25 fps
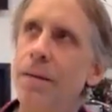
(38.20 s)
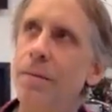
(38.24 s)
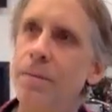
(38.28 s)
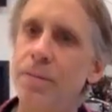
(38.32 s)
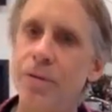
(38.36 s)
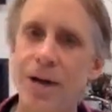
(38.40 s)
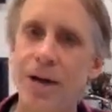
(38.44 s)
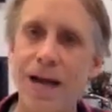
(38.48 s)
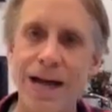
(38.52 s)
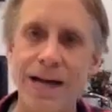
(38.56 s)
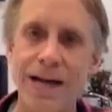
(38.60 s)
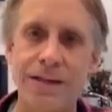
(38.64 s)

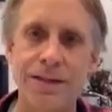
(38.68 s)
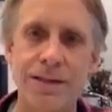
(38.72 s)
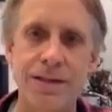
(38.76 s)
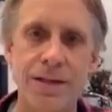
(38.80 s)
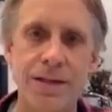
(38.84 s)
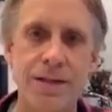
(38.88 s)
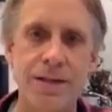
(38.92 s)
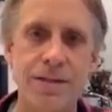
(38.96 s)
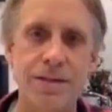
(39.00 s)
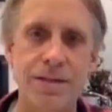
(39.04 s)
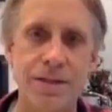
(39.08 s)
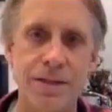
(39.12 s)

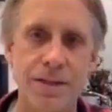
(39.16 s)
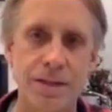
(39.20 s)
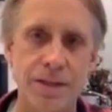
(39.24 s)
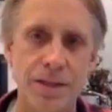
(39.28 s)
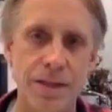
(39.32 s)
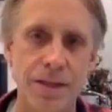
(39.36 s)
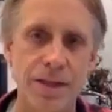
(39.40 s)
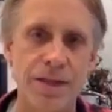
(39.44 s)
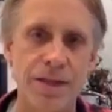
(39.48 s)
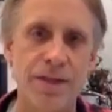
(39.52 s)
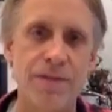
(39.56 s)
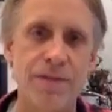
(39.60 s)
practiced and
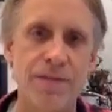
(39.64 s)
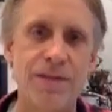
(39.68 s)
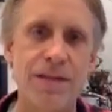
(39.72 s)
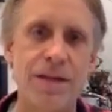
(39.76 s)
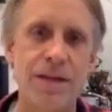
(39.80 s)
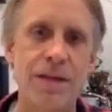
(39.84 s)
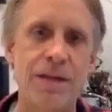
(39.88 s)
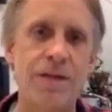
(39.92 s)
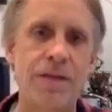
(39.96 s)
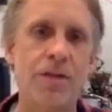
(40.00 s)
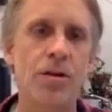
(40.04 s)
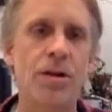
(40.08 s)
lived.
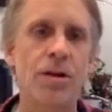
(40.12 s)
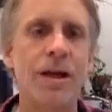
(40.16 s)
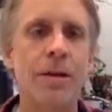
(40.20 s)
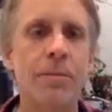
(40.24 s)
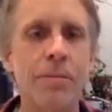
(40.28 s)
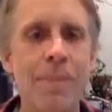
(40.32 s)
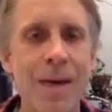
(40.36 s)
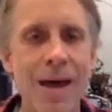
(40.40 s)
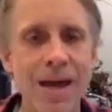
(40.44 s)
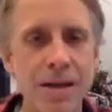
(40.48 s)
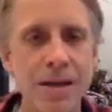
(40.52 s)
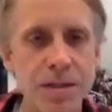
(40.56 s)
And they're like
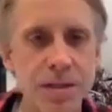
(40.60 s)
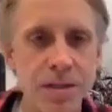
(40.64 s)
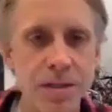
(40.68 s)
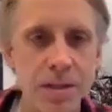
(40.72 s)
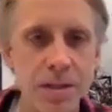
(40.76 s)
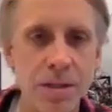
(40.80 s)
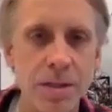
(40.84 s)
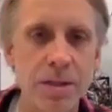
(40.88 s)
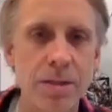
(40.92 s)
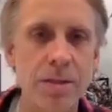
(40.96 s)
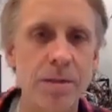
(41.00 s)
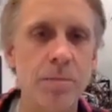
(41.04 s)

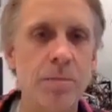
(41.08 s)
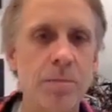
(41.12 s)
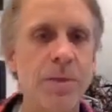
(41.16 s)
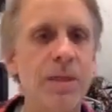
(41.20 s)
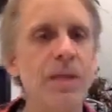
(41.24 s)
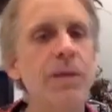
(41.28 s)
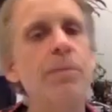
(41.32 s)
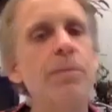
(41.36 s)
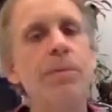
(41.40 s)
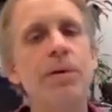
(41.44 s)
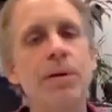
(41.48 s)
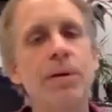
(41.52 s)
medicine
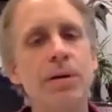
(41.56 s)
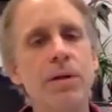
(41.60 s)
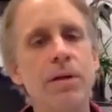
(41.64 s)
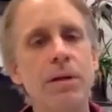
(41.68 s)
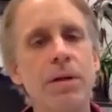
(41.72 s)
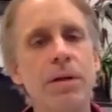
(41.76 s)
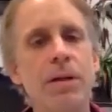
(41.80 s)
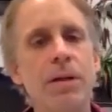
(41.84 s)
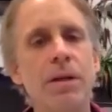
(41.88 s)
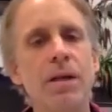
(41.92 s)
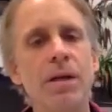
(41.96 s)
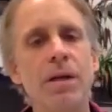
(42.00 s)

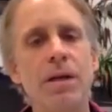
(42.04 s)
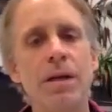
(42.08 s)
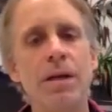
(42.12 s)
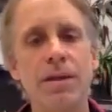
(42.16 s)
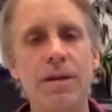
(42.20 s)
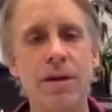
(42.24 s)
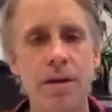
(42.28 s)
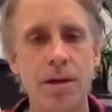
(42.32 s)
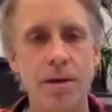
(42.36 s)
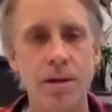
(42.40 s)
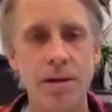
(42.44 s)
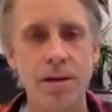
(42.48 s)
people.
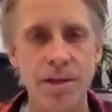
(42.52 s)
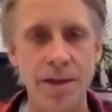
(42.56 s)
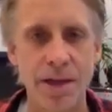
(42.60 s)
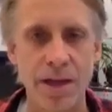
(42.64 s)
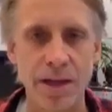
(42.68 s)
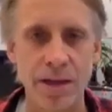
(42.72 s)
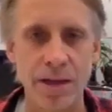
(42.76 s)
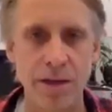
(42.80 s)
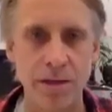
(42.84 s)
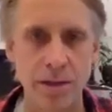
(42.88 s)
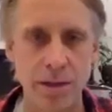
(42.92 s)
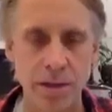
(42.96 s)

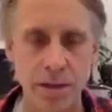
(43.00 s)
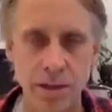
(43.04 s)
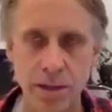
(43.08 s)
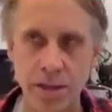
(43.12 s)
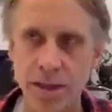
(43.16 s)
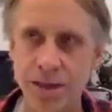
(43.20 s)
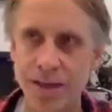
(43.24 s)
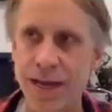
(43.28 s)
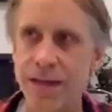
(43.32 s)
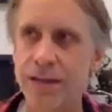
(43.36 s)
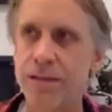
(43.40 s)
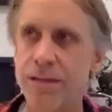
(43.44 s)
They
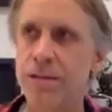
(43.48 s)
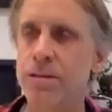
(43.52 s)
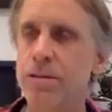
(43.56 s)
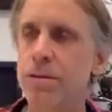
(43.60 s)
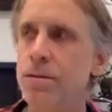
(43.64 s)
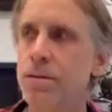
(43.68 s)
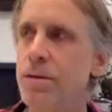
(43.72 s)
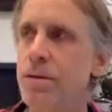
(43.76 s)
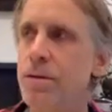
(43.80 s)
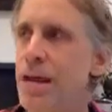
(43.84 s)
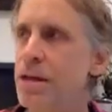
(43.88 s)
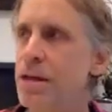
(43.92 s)
connect
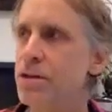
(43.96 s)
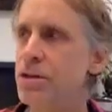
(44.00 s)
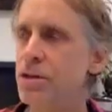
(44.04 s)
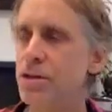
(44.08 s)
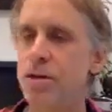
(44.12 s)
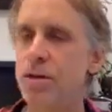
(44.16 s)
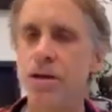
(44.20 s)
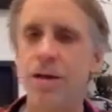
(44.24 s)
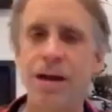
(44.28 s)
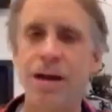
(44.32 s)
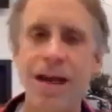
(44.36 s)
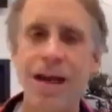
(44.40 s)
to
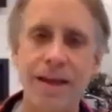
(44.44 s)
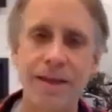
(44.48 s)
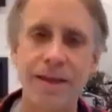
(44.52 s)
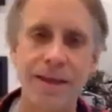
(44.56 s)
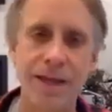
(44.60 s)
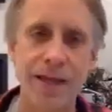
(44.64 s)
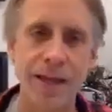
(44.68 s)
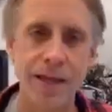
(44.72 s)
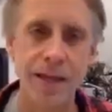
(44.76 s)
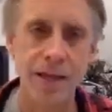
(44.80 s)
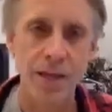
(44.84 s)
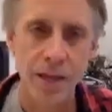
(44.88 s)
nature and
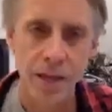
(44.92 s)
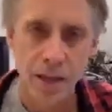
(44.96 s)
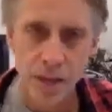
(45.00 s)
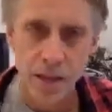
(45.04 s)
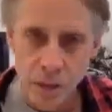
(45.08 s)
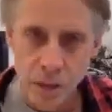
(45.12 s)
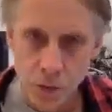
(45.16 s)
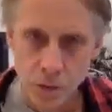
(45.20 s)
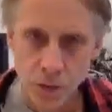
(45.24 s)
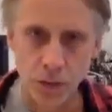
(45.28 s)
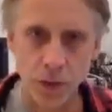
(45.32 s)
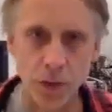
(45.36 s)
they
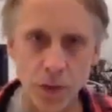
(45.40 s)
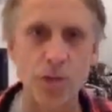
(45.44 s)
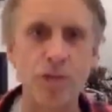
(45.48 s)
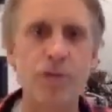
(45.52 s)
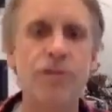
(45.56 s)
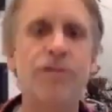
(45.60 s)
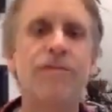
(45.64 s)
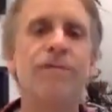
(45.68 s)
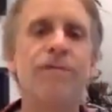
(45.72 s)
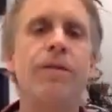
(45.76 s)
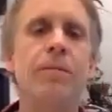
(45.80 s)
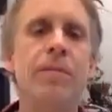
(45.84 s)

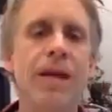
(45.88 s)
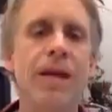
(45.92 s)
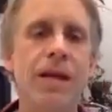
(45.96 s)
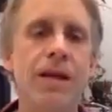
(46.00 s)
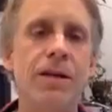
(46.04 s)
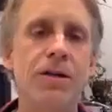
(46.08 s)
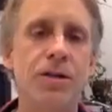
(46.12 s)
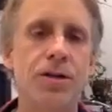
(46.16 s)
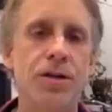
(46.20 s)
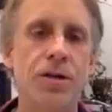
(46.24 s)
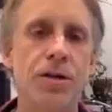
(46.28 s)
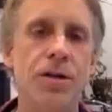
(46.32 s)
learn from
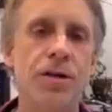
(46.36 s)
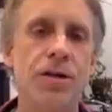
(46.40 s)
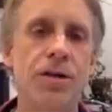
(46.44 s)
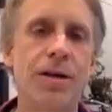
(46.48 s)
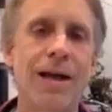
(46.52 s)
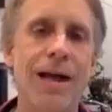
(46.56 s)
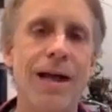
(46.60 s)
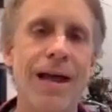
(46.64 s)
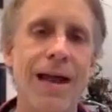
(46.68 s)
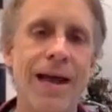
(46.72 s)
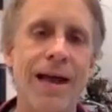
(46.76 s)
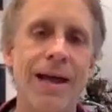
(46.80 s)

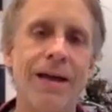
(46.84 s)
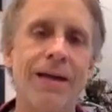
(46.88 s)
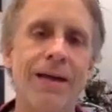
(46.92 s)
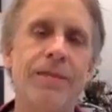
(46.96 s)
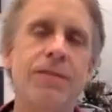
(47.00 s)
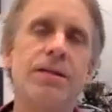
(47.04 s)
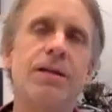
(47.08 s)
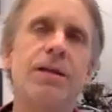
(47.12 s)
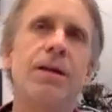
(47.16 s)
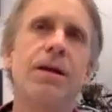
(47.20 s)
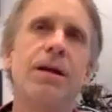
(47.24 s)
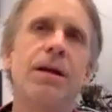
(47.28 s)
nature,
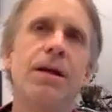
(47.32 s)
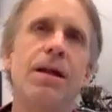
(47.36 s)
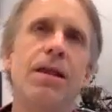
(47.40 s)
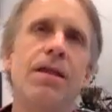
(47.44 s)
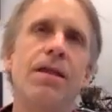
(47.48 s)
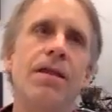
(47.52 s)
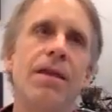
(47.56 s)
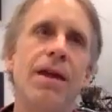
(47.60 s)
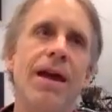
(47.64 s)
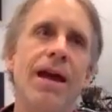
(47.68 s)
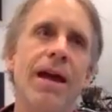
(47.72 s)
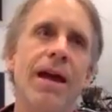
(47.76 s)
and
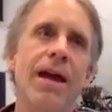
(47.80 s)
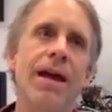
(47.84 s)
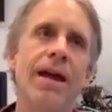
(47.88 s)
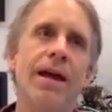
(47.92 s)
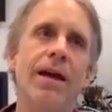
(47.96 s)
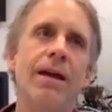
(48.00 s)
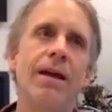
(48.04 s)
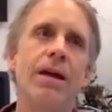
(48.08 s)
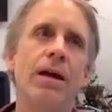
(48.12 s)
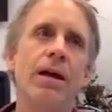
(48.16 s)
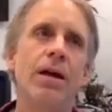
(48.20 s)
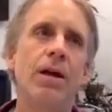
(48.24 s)

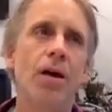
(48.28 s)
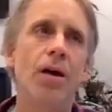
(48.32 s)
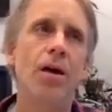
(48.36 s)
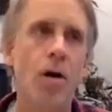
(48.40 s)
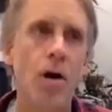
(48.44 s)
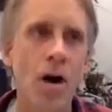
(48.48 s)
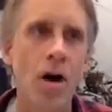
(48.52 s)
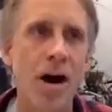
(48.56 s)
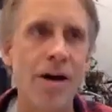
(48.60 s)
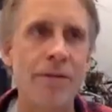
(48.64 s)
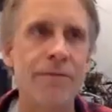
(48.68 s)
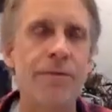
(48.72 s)
they
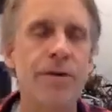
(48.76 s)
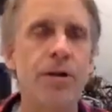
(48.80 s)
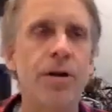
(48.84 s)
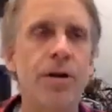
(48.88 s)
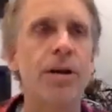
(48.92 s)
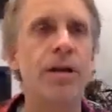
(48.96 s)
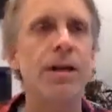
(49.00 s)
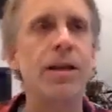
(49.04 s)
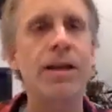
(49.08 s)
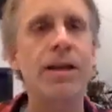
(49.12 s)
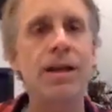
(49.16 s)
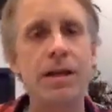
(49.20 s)

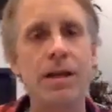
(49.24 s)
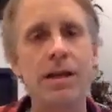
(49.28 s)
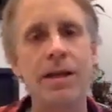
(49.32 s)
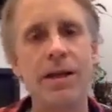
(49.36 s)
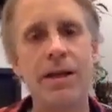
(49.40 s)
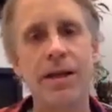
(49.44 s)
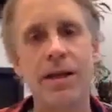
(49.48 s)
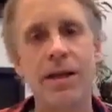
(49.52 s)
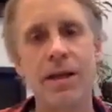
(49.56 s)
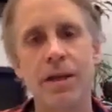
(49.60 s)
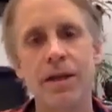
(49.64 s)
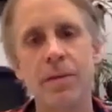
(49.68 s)
offer
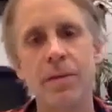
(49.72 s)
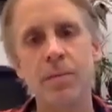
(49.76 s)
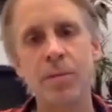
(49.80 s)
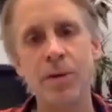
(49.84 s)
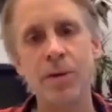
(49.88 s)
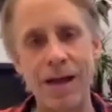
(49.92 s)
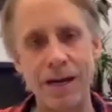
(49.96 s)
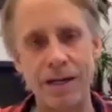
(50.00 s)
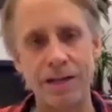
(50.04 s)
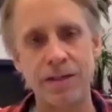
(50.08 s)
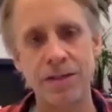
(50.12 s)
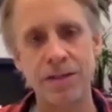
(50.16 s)
healing
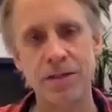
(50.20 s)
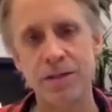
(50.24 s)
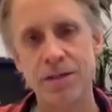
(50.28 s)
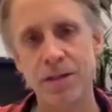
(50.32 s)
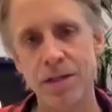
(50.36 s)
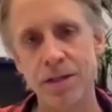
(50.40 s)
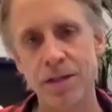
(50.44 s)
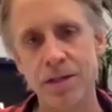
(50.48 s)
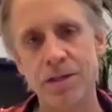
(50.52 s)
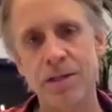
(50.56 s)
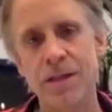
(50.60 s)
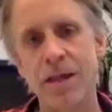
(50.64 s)

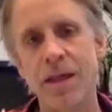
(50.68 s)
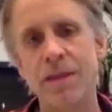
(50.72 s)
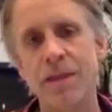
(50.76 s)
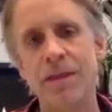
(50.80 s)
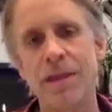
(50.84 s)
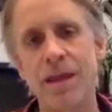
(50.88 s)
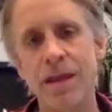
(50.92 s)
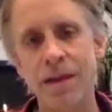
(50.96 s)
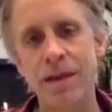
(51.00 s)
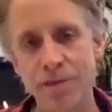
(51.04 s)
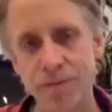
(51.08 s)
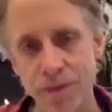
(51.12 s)
practices that
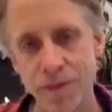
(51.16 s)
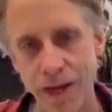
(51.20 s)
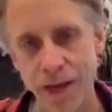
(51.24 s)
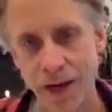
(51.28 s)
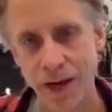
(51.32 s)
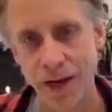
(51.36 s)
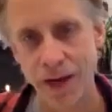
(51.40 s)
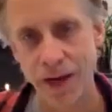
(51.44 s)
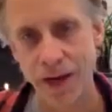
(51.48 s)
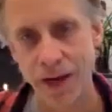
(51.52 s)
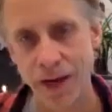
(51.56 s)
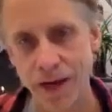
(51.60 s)
they've
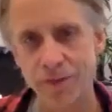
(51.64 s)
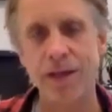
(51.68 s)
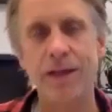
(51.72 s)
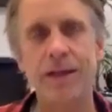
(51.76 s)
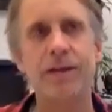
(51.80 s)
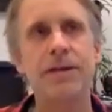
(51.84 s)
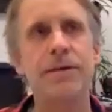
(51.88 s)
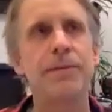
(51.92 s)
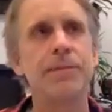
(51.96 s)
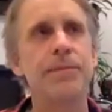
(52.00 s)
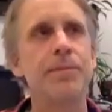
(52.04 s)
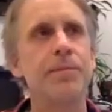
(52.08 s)
kind of
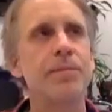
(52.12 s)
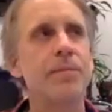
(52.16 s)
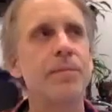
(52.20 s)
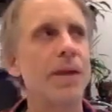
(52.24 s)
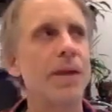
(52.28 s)
like